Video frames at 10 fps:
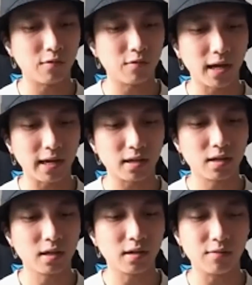like
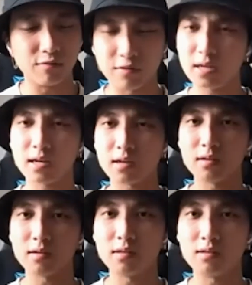
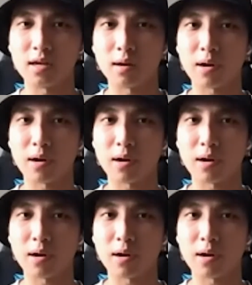invading their